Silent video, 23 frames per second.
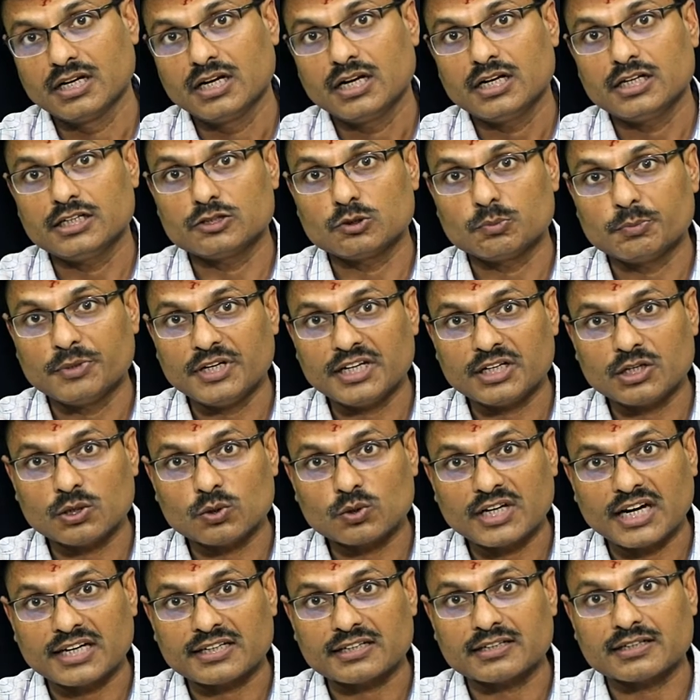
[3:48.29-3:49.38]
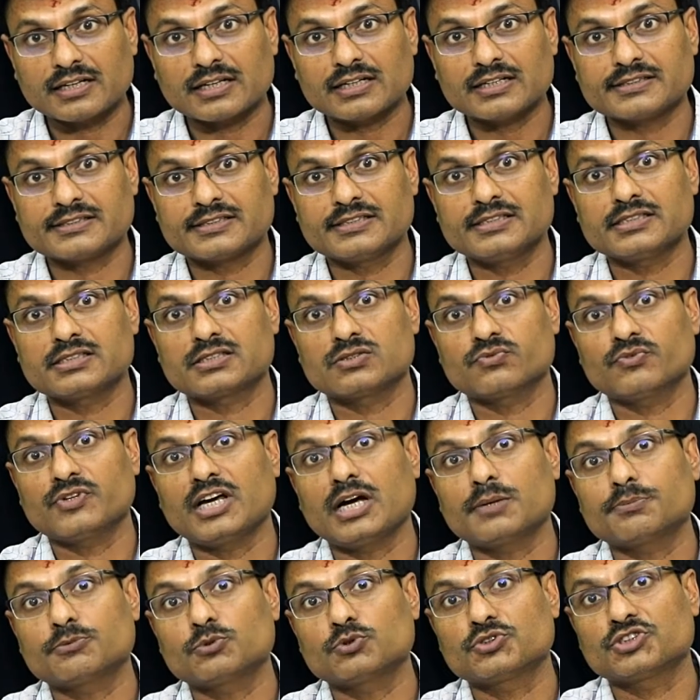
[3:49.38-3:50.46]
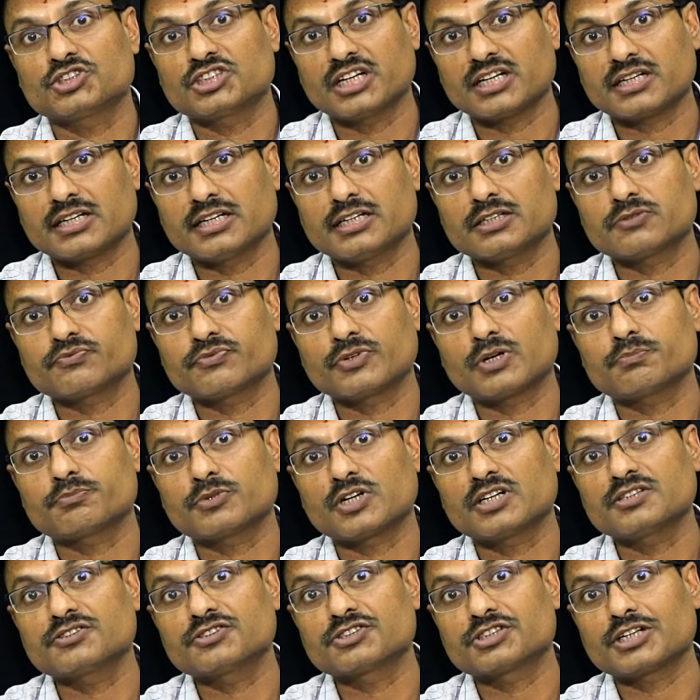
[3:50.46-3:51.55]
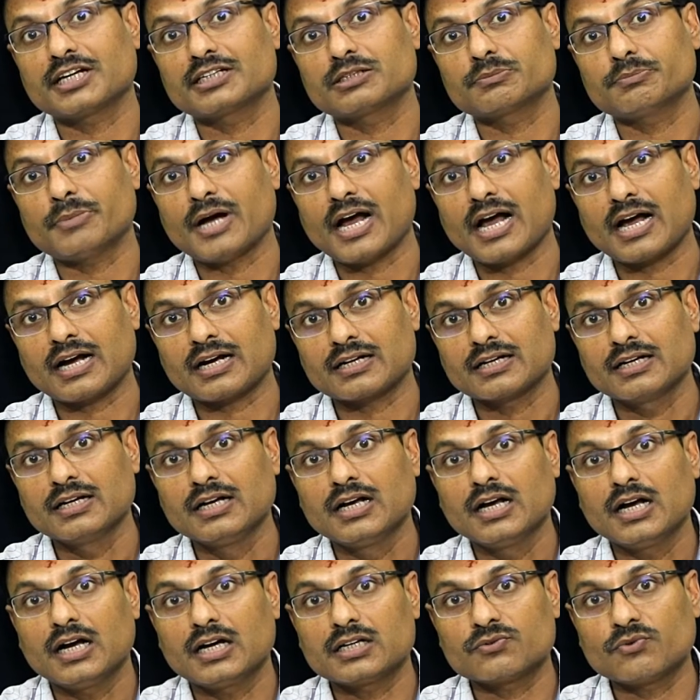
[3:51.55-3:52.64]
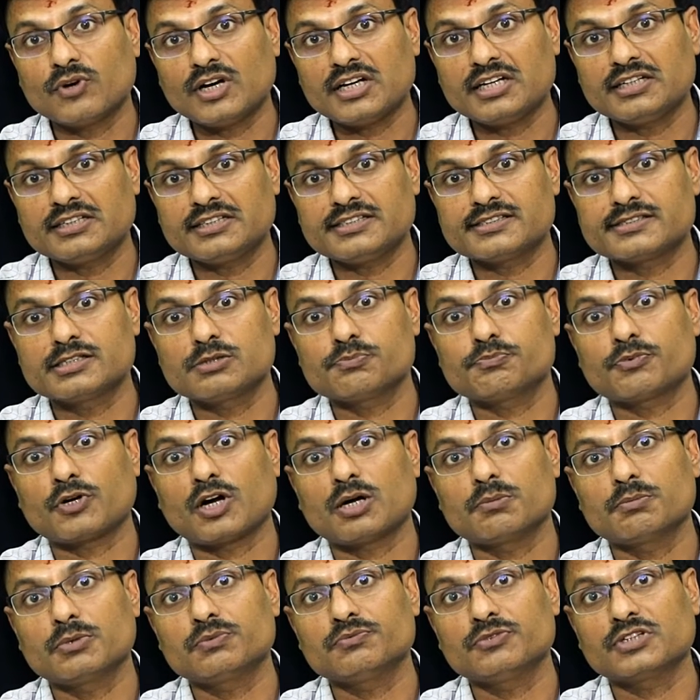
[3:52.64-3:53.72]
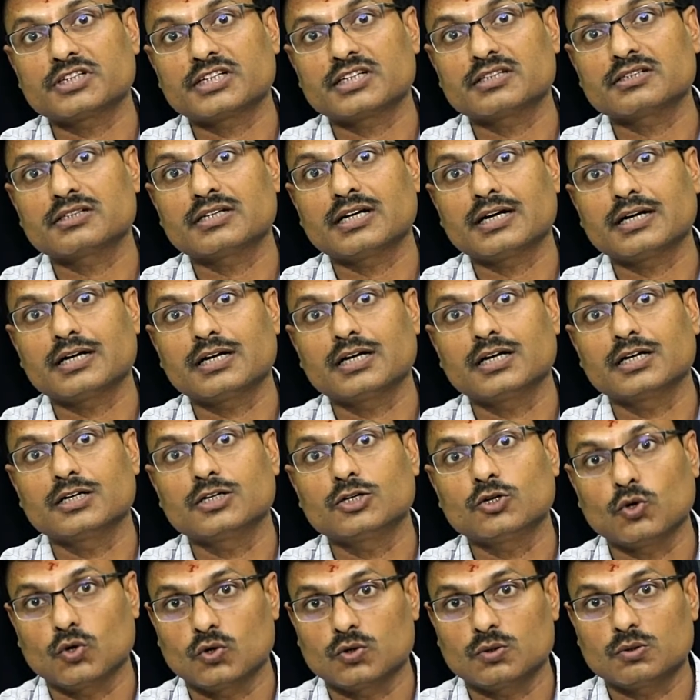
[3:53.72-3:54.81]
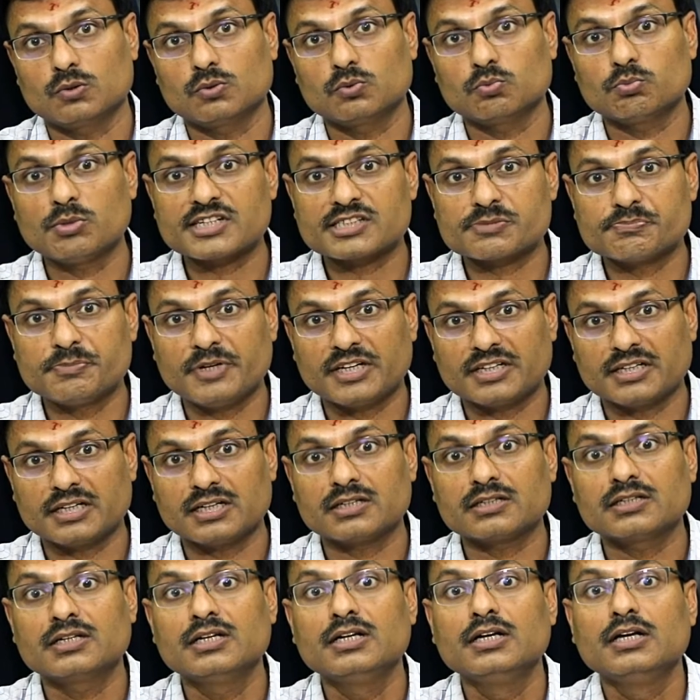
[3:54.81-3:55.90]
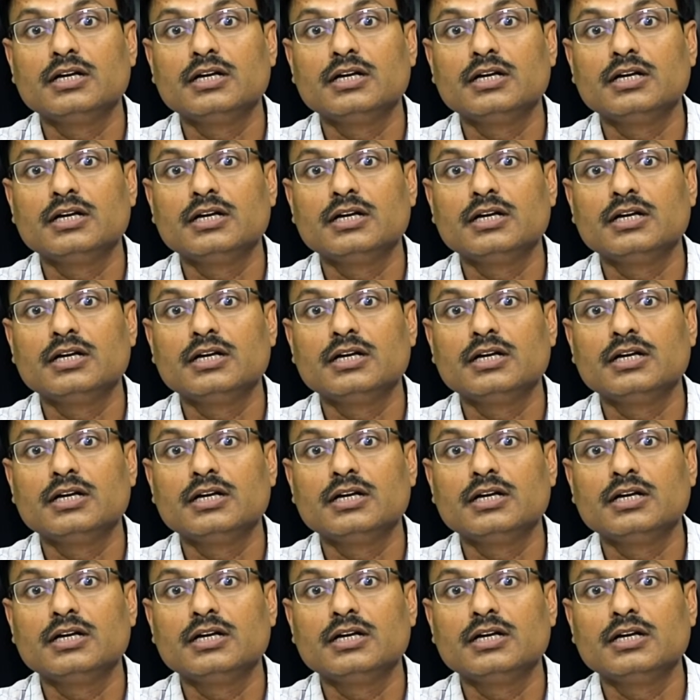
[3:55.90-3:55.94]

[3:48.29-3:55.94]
In the video gait analysis, we have to check it from front, side, back, and where it is the problem, we can know much better